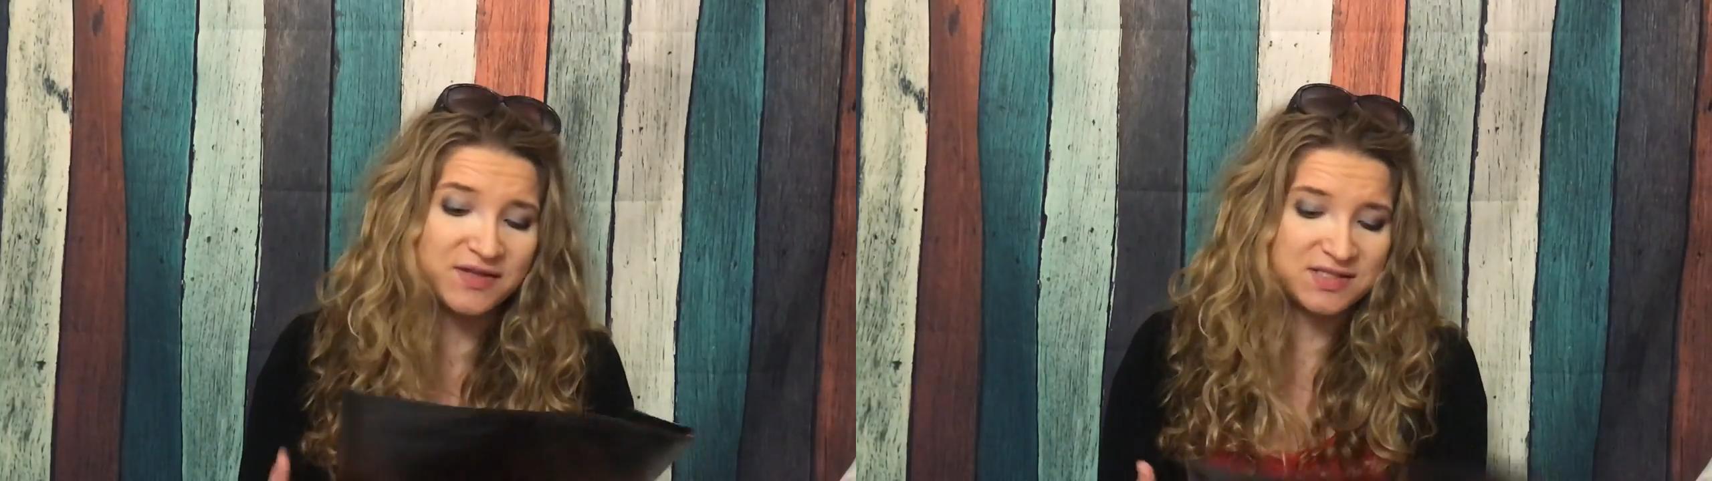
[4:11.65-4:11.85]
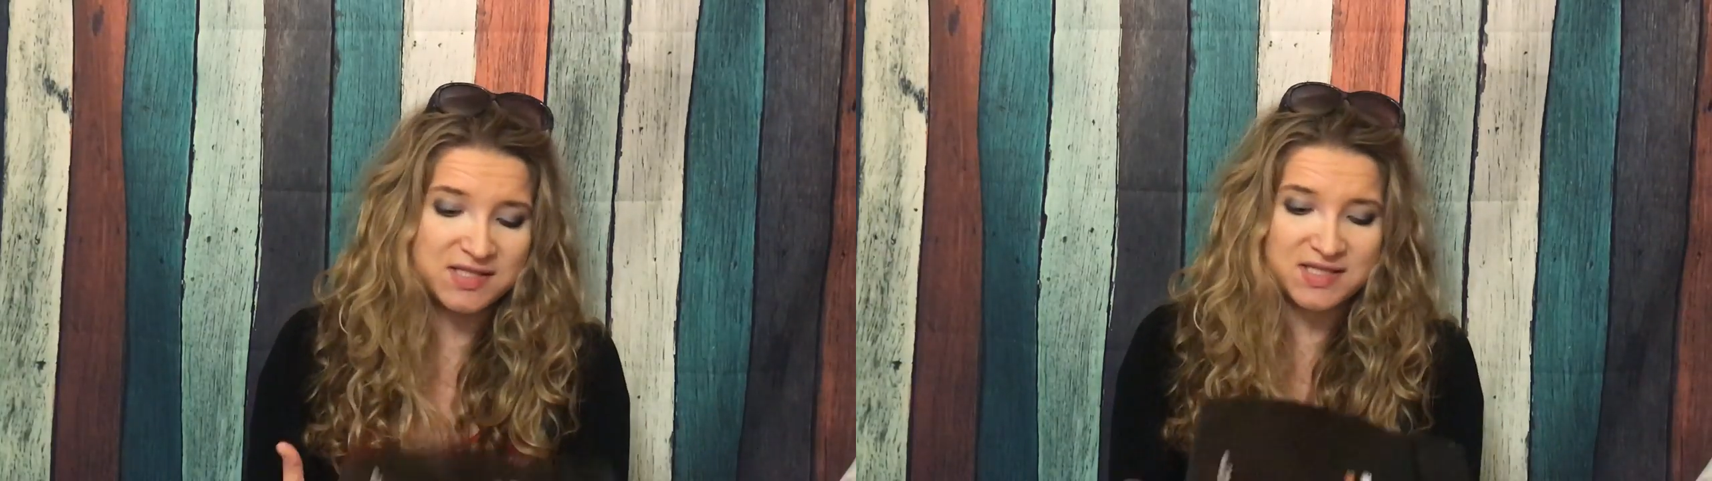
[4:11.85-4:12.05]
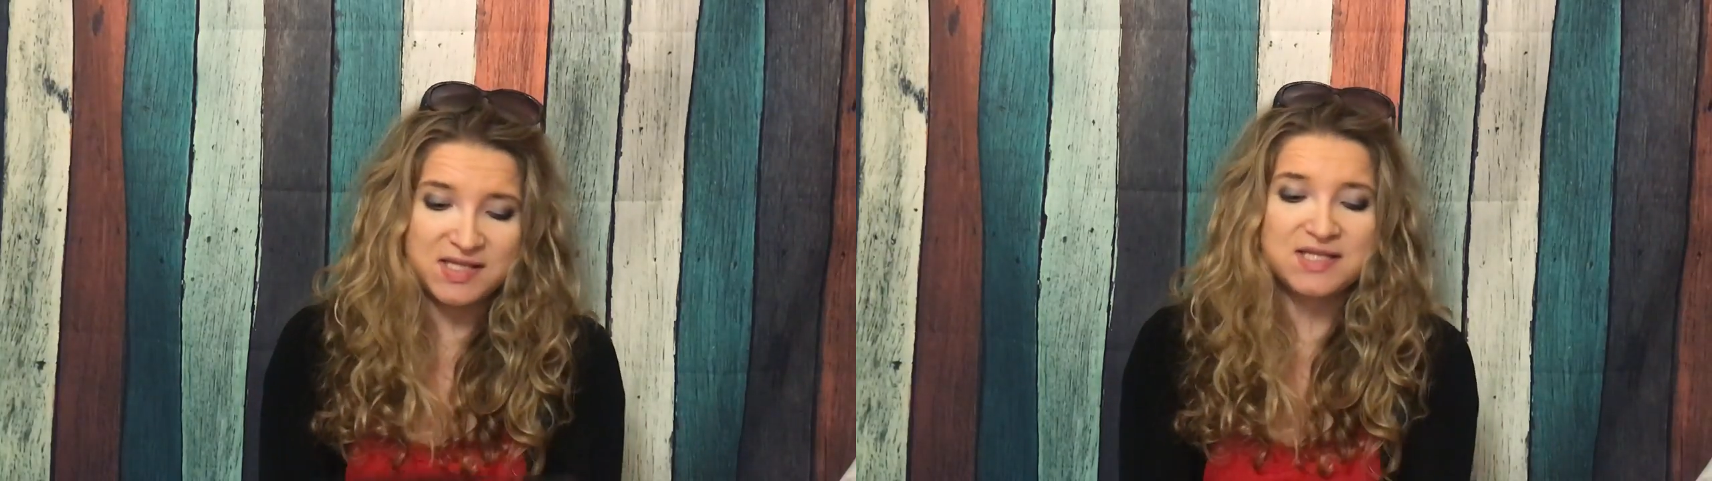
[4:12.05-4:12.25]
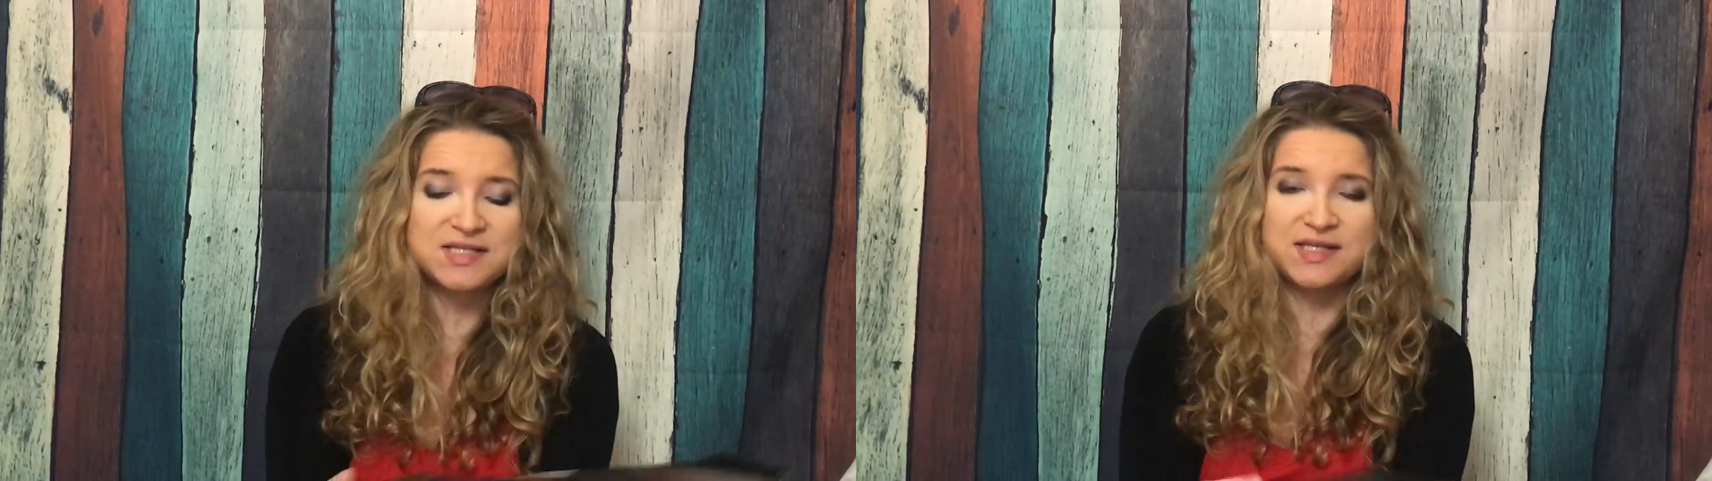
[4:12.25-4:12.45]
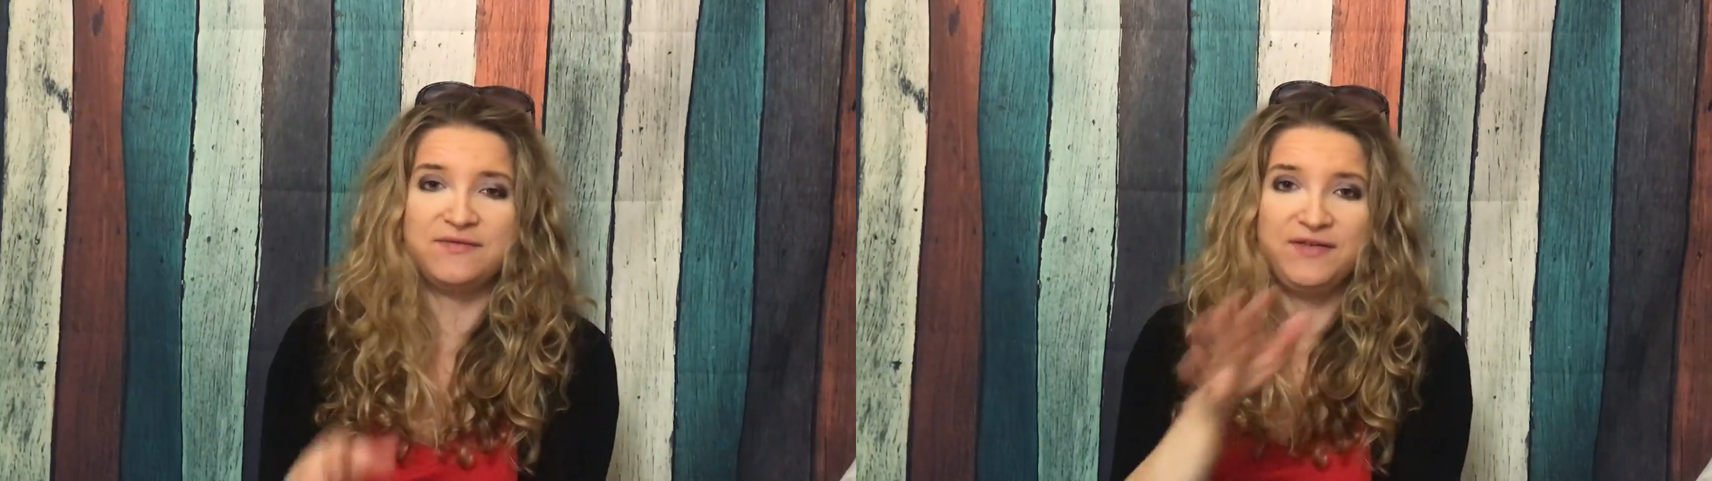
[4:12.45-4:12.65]
it
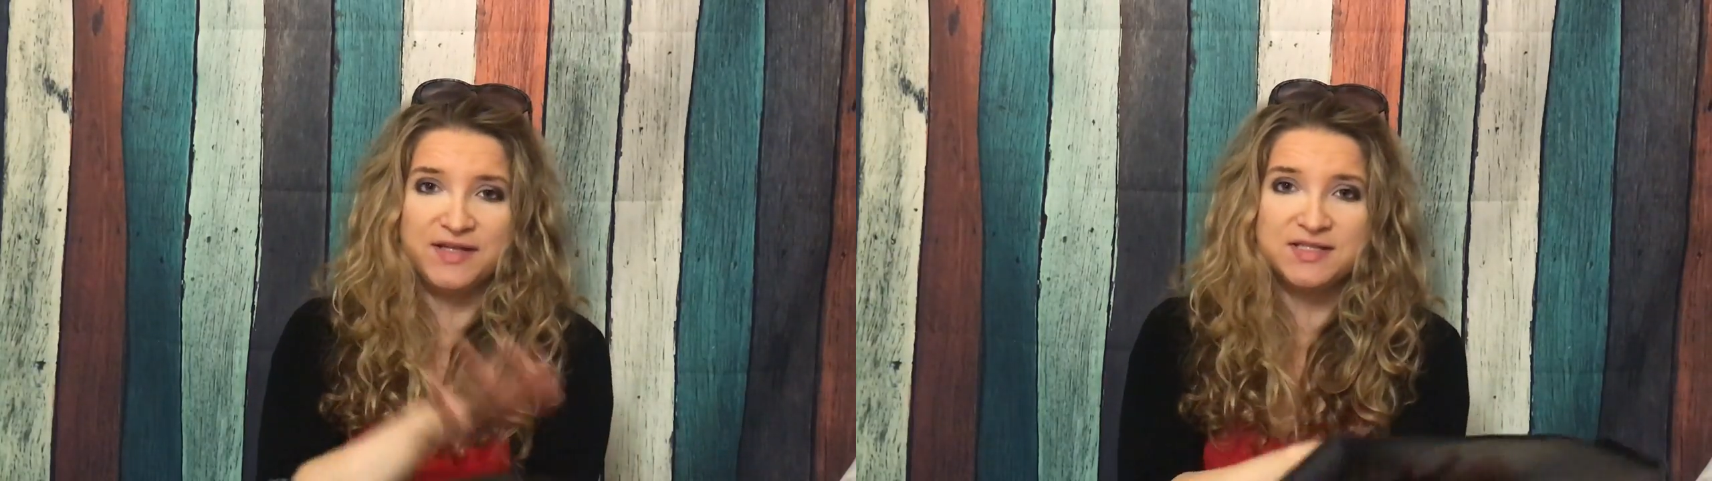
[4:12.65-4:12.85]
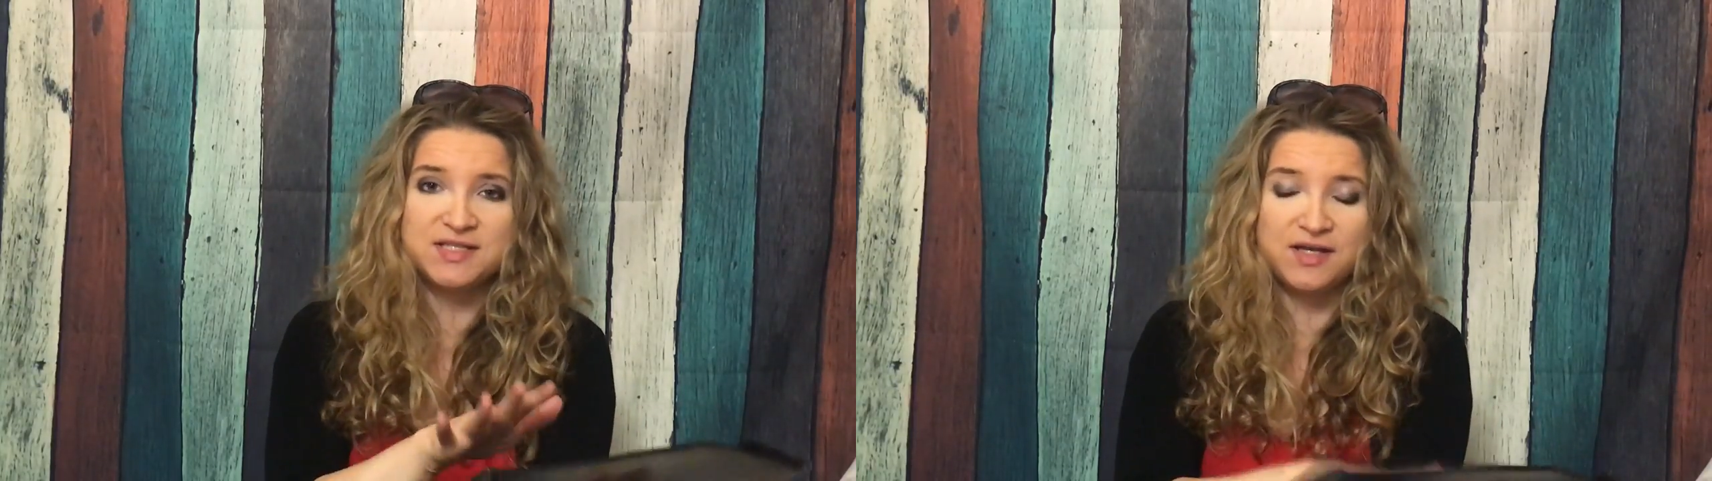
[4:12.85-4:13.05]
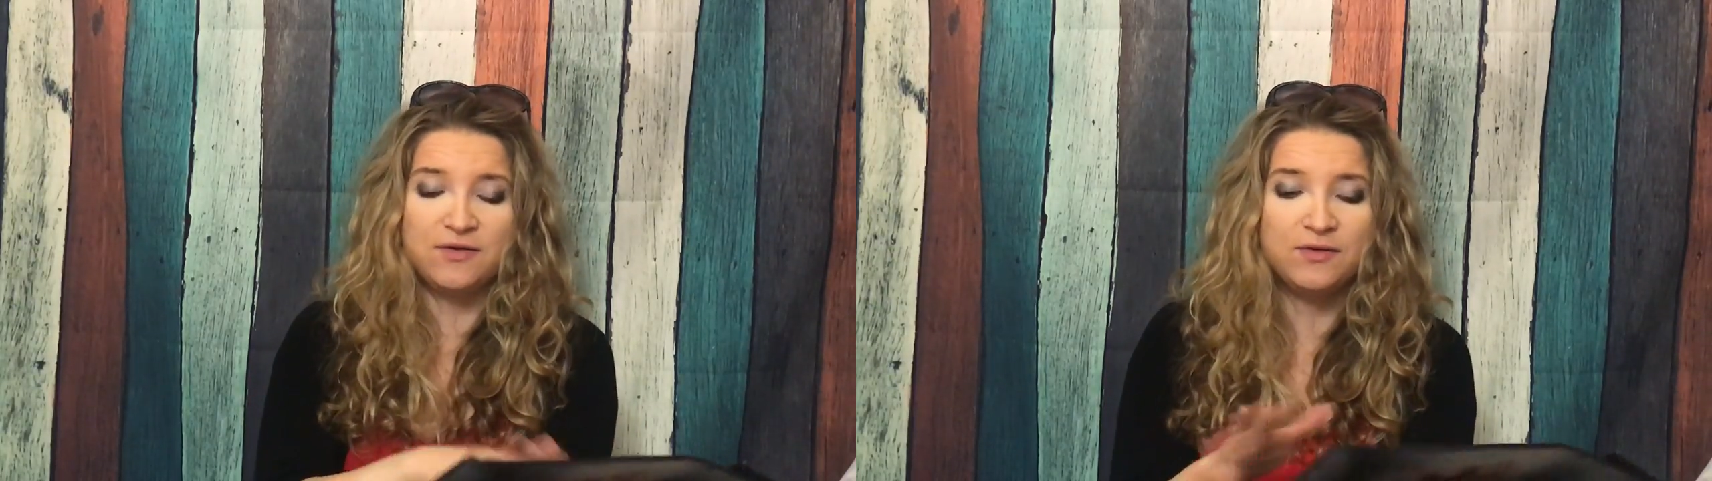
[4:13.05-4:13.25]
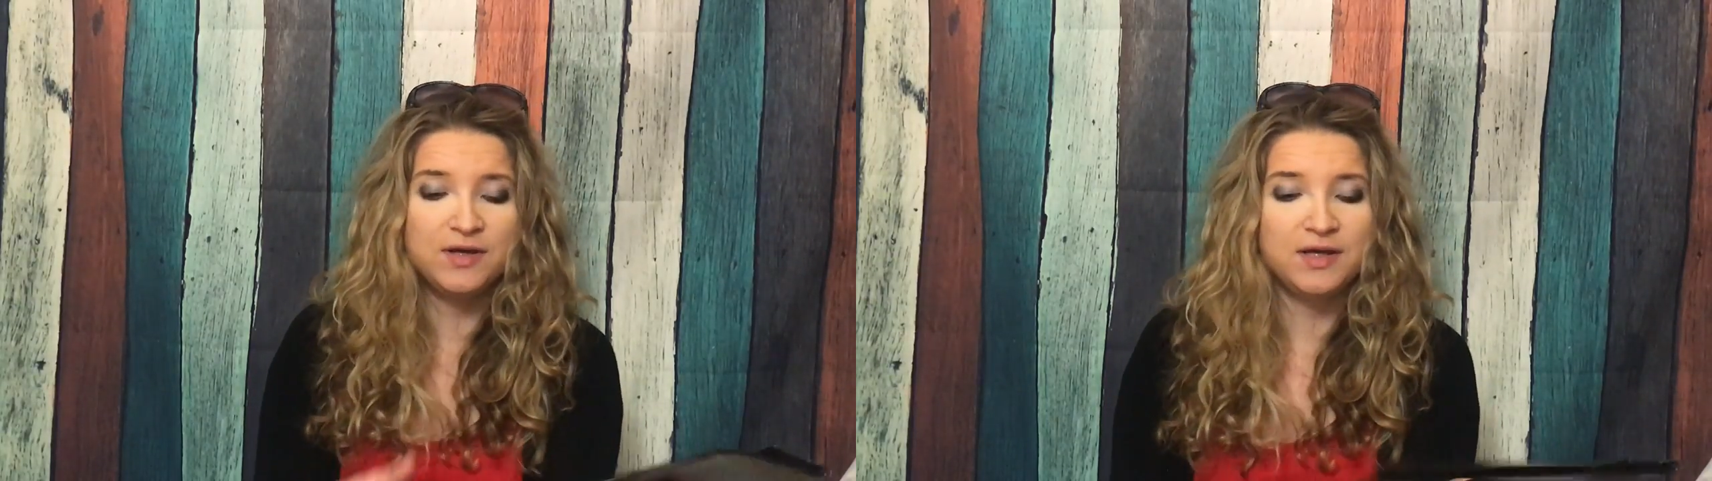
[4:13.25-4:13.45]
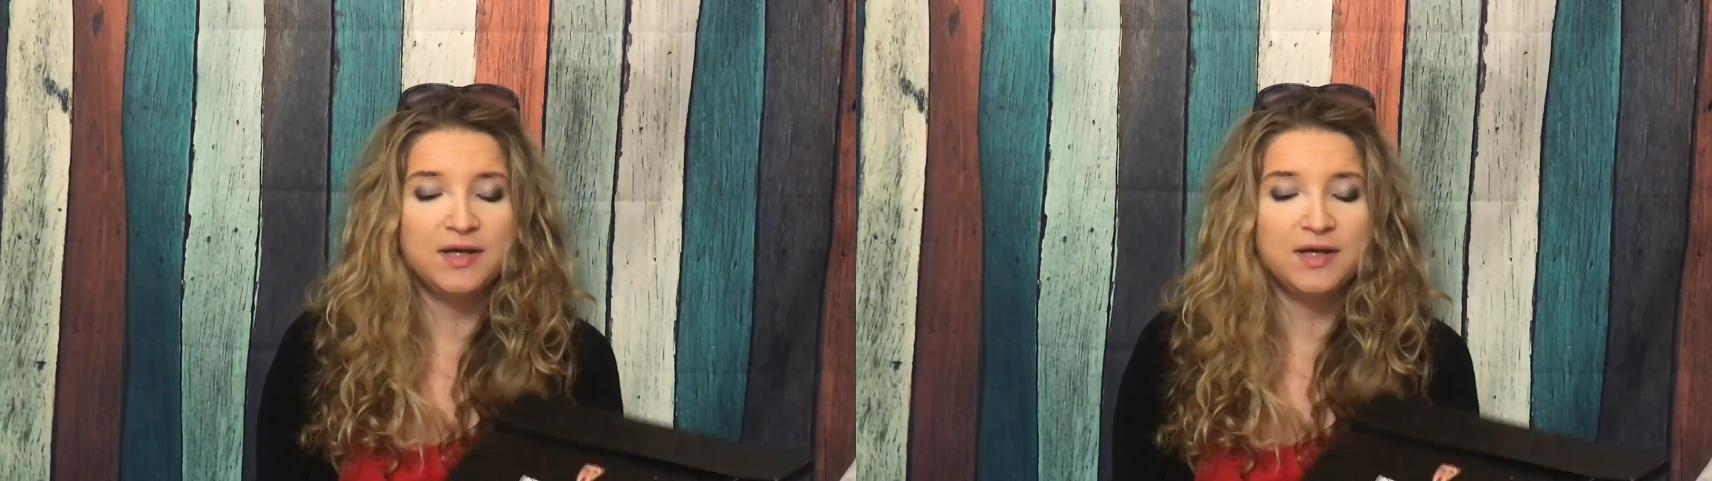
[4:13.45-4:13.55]
easily fits. So